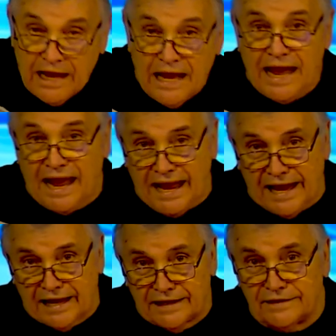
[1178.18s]

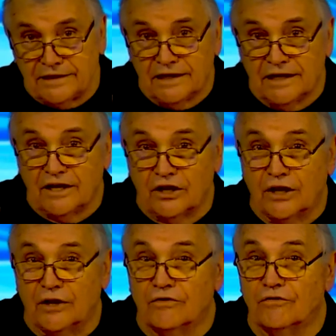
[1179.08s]
and
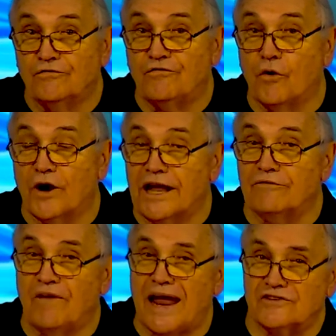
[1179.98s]
for
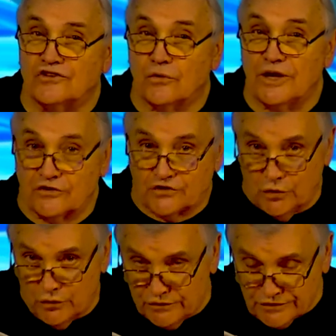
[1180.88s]
advanced Greek
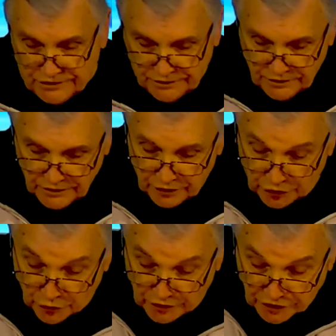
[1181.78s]
students,
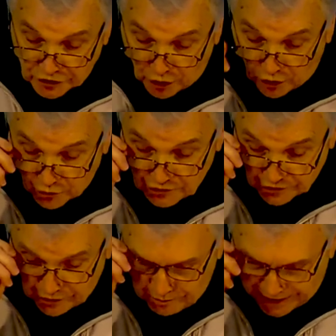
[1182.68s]
you can go to
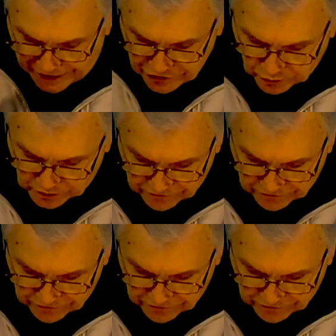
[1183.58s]
the Manual of